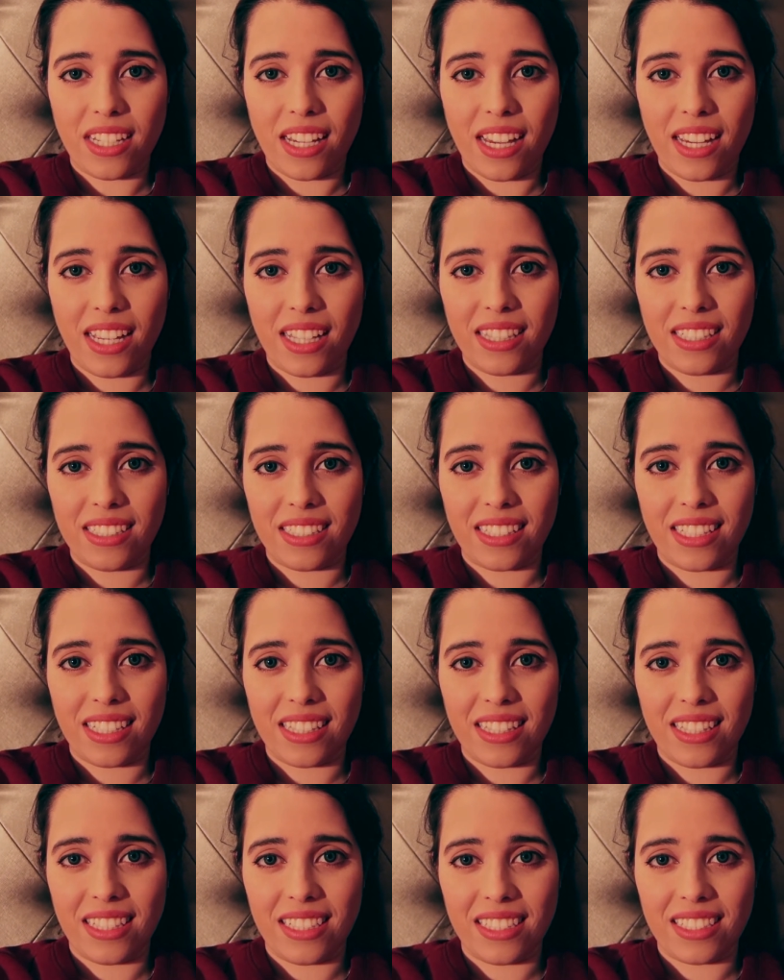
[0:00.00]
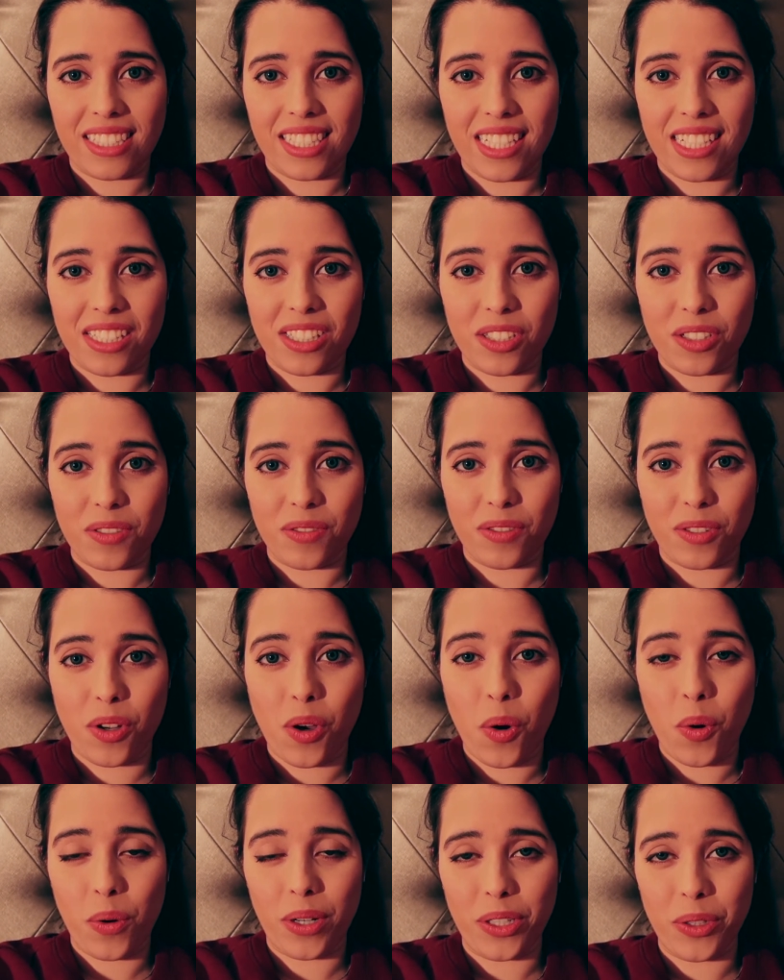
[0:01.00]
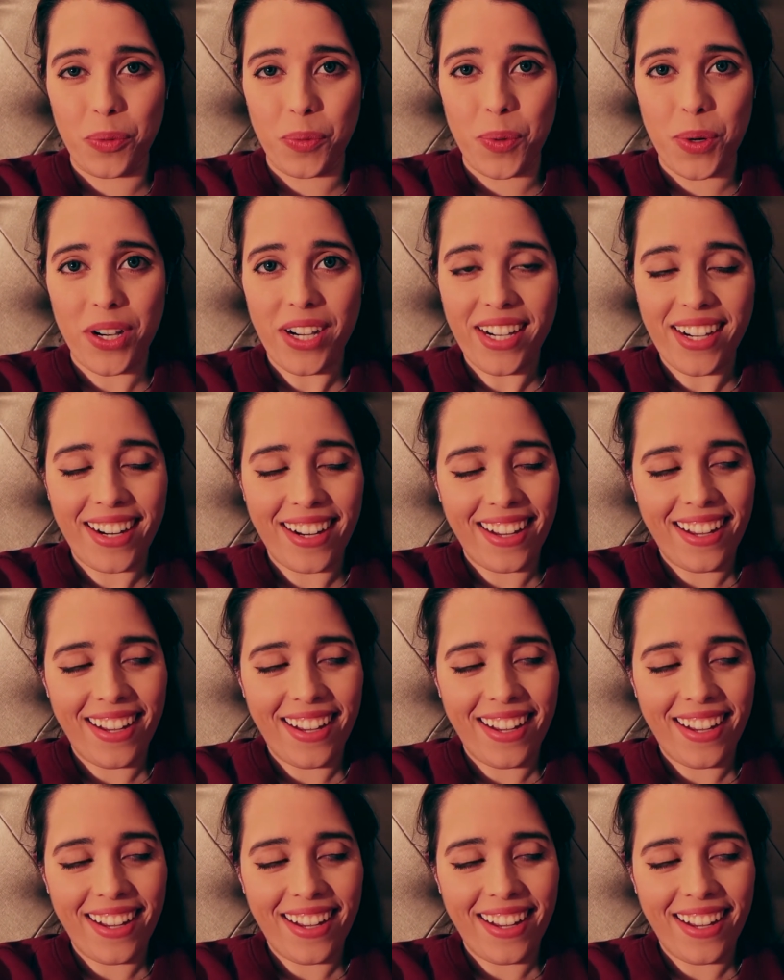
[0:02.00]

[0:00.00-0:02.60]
I at least get the chance of going to work.